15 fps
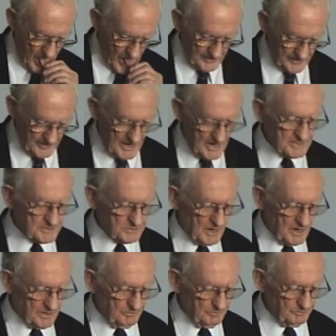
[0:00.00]
and the last
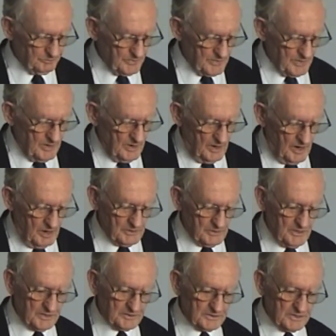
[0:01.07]
one, I would
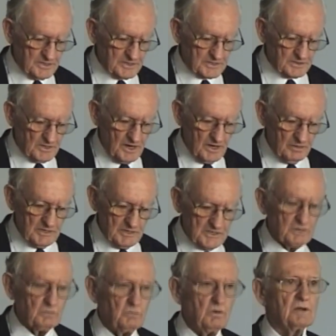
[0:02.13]
like to describe
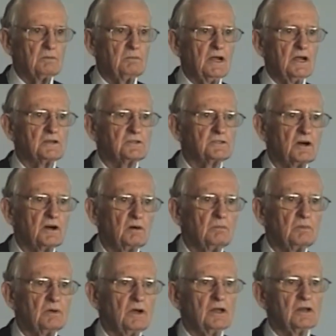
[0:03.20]
is a one-man job,
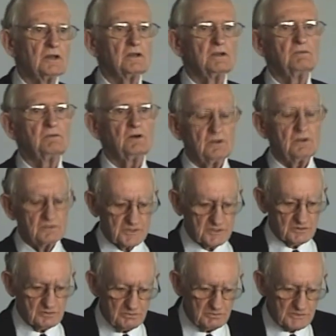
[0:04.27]
and it involves
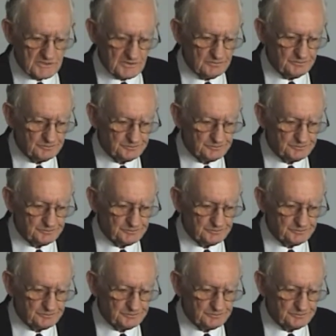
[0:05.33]
Grimson.